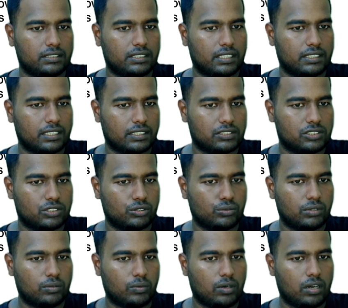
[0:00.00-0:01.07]
attached to a
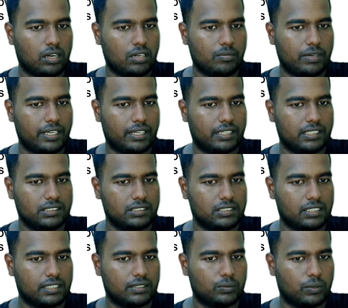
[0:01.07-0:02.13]
wall by a hinge
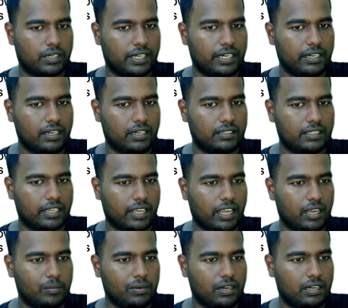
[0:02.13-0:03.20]
at one end and the
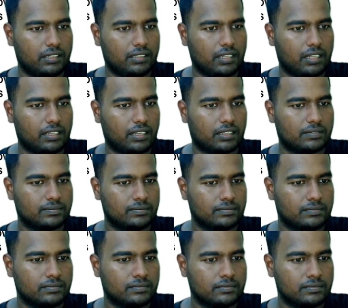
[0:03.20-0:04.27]
cable at the other.
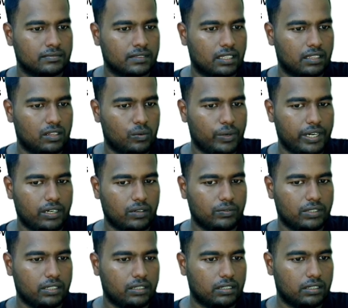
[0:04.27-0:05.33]
The weight of
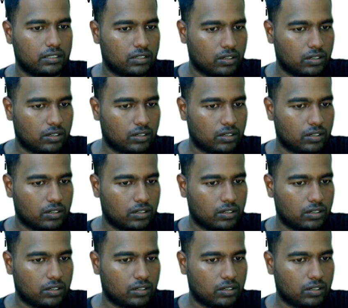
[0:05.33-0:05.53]
the